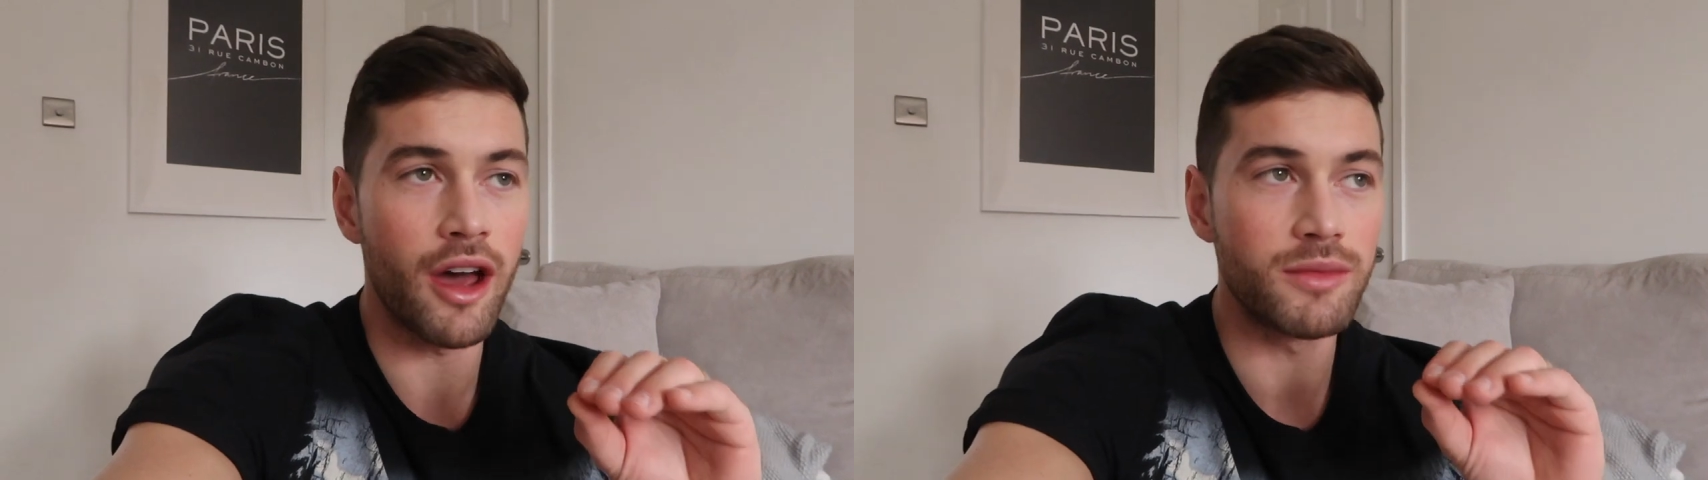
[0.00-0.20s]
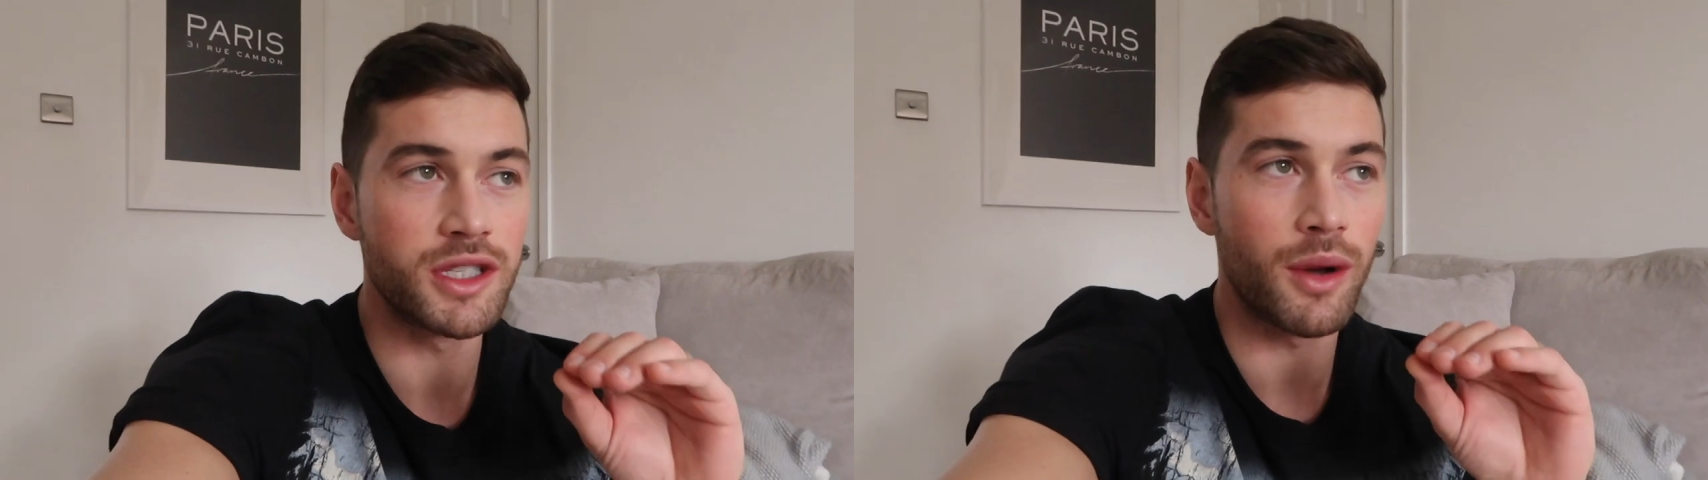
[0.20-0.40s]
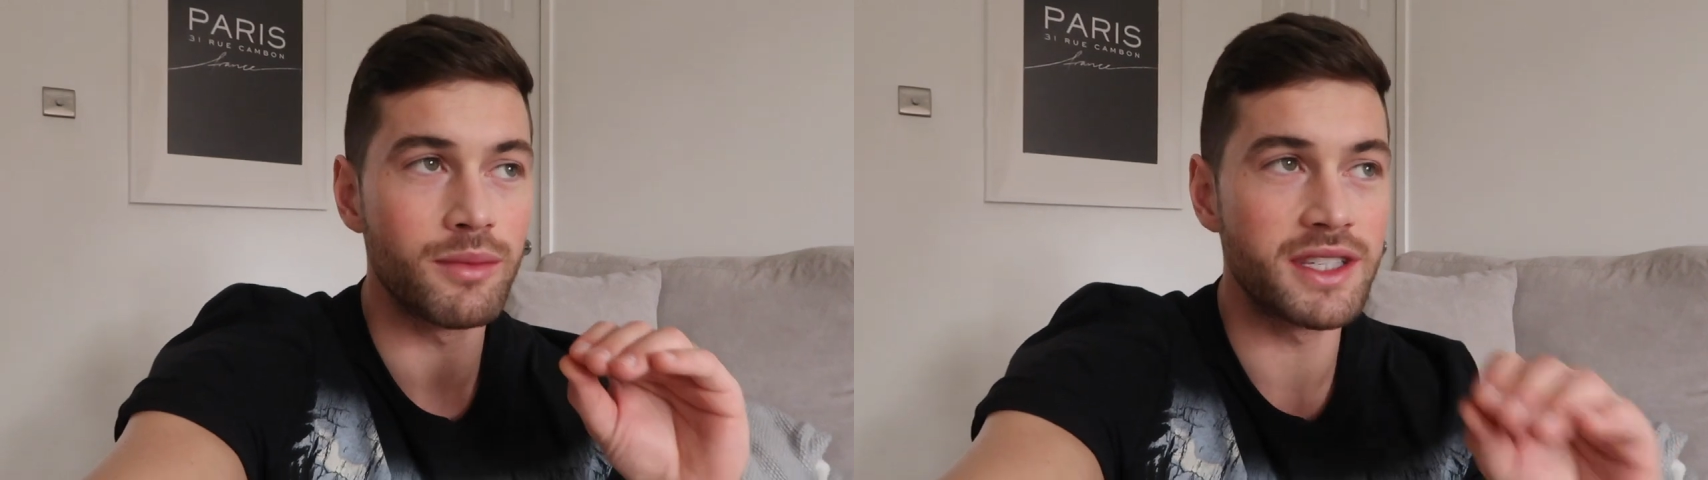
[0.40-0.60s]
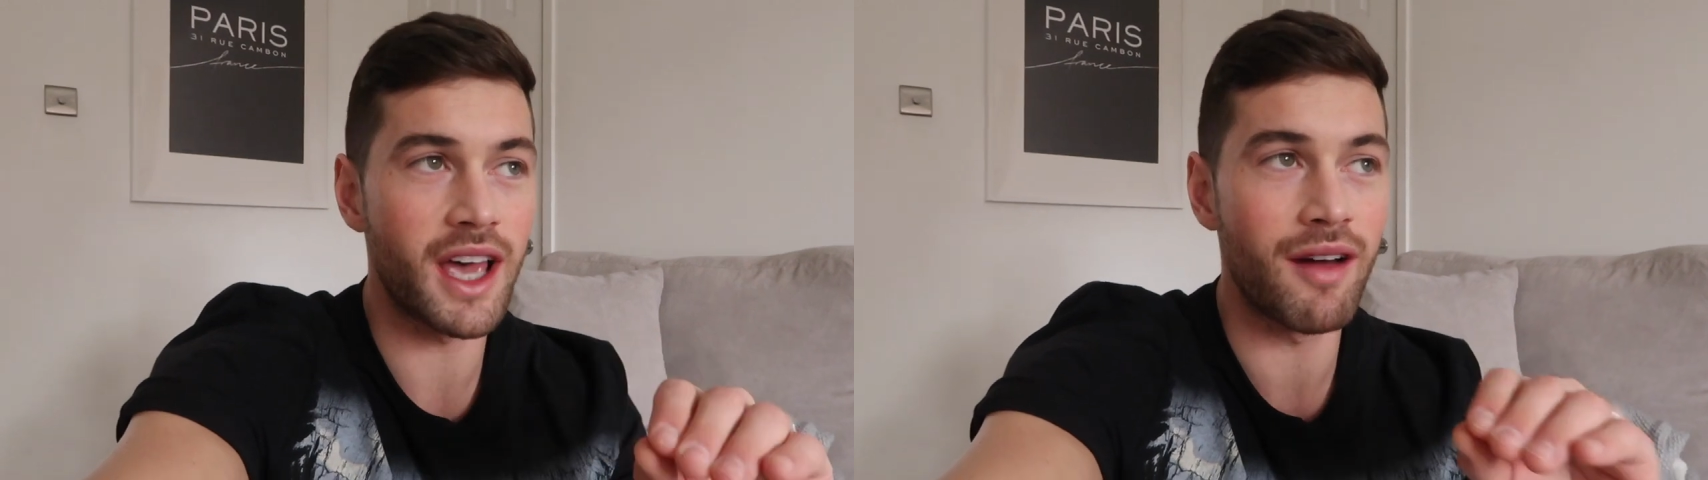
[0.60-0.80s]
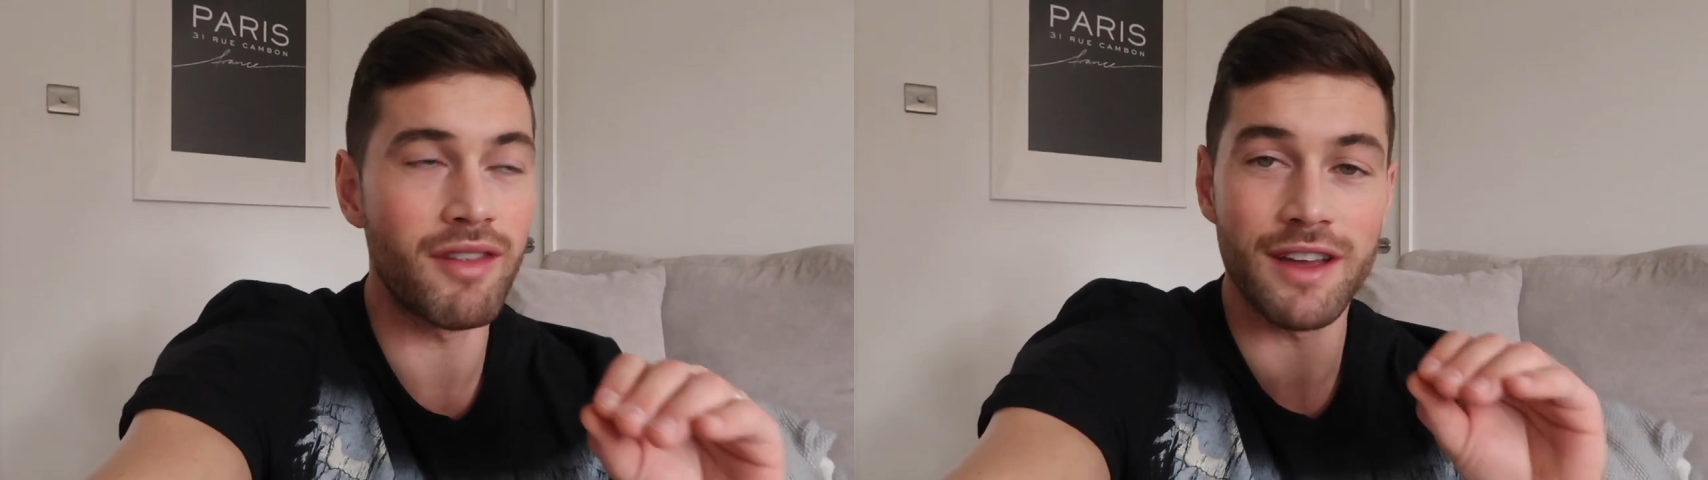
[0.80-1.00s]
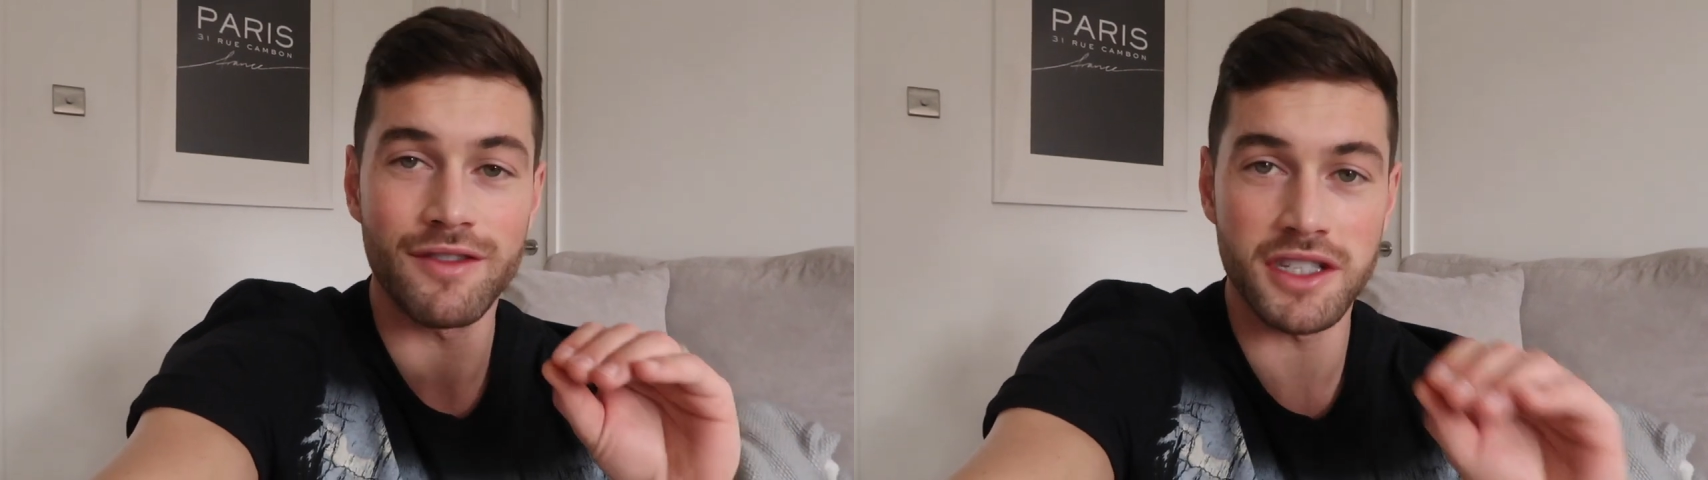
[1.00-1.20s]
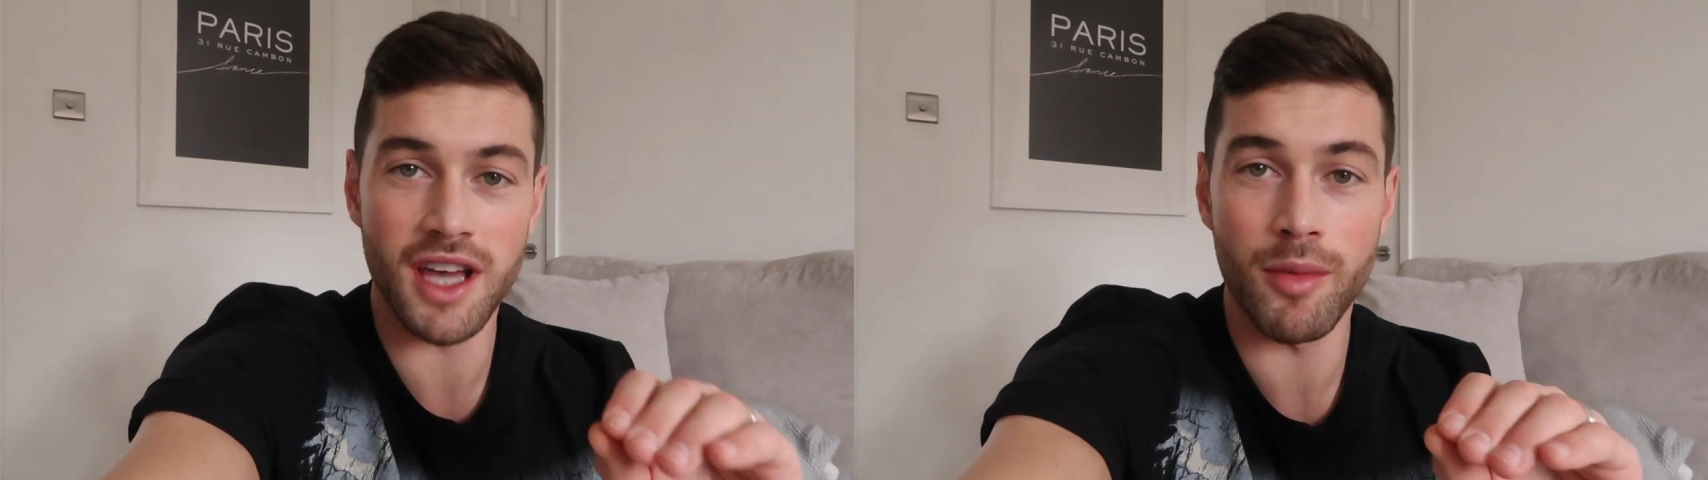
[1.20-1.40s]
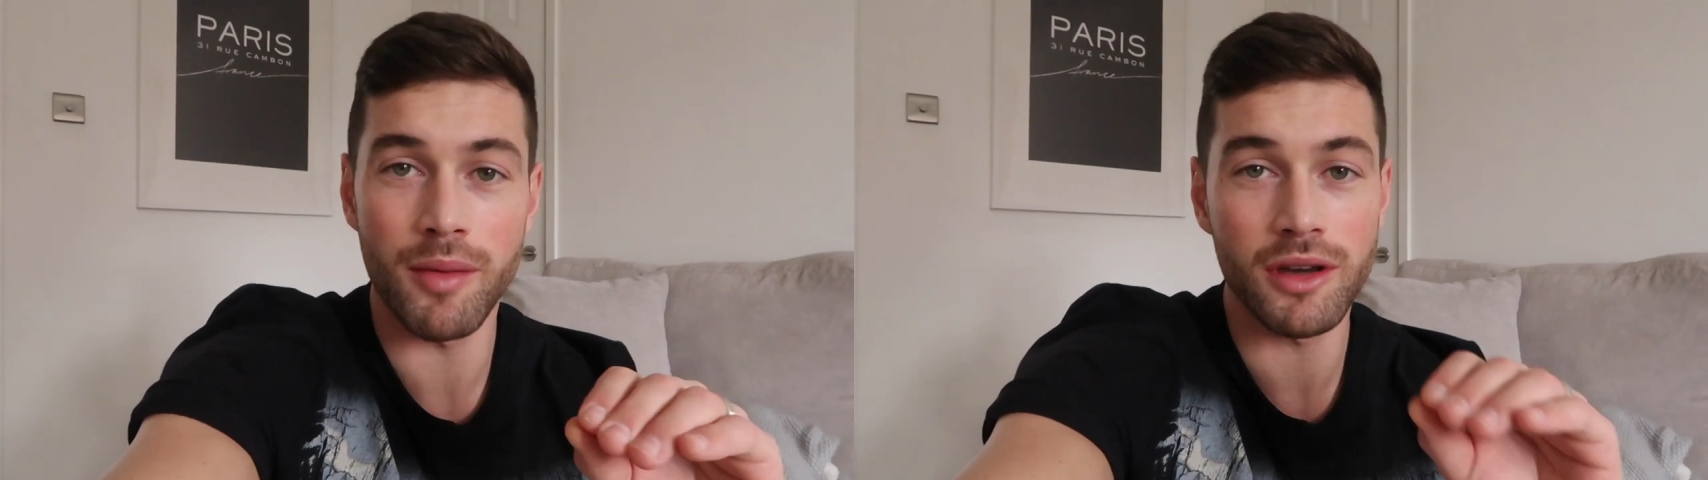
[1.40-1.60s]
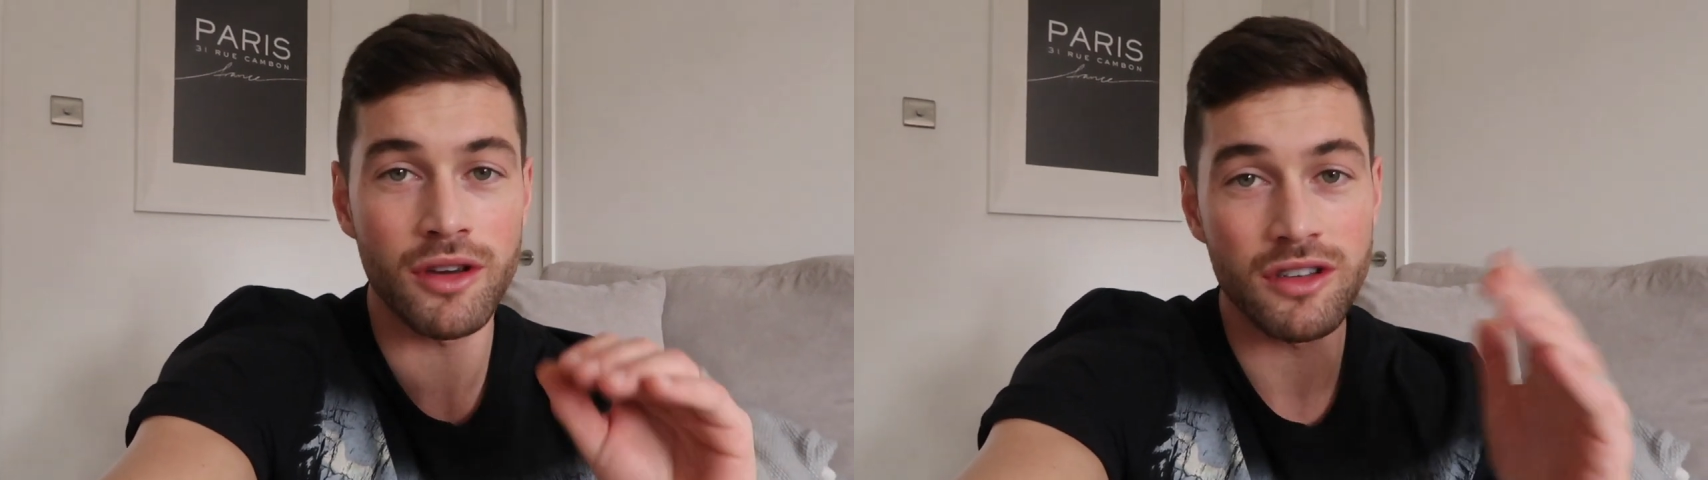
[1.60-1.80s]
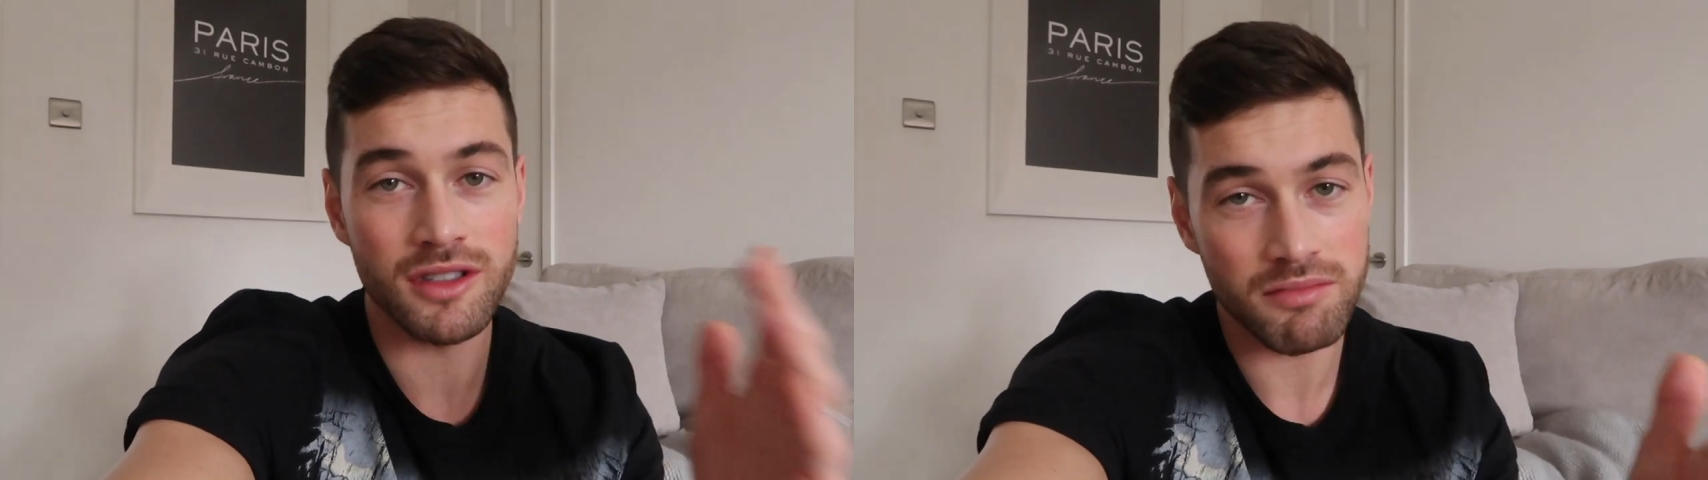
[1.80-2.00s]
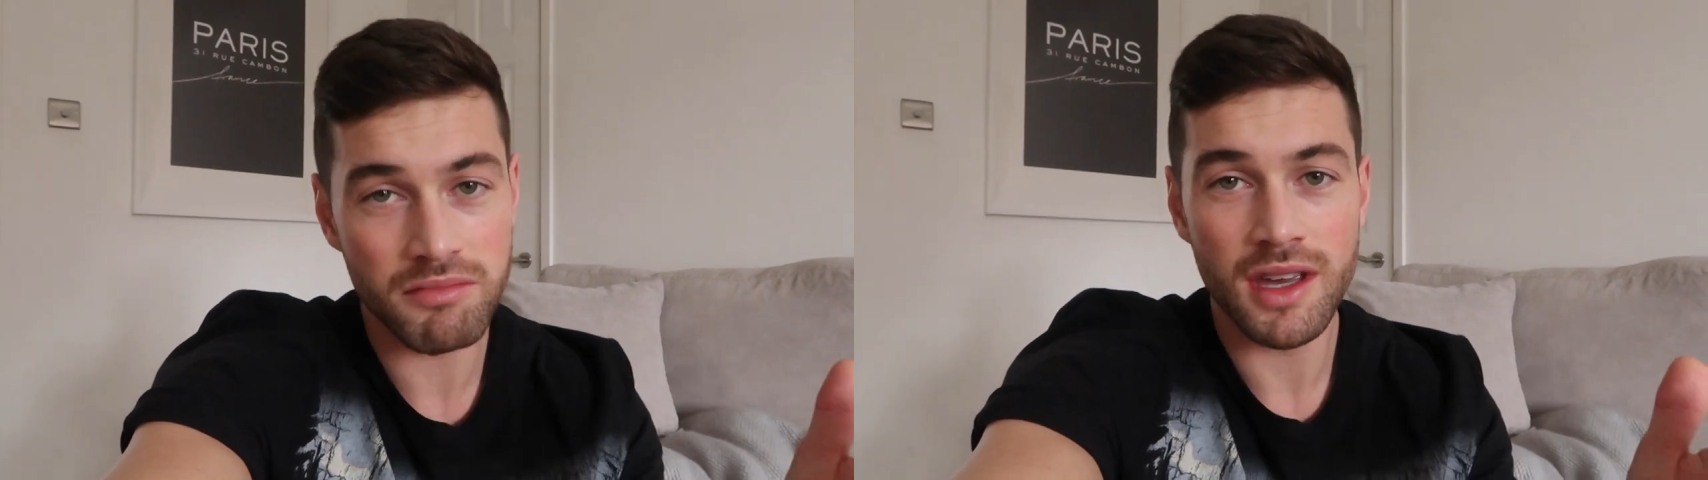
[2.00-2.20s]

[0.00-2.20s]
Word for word: so I'm set up ready for summer, because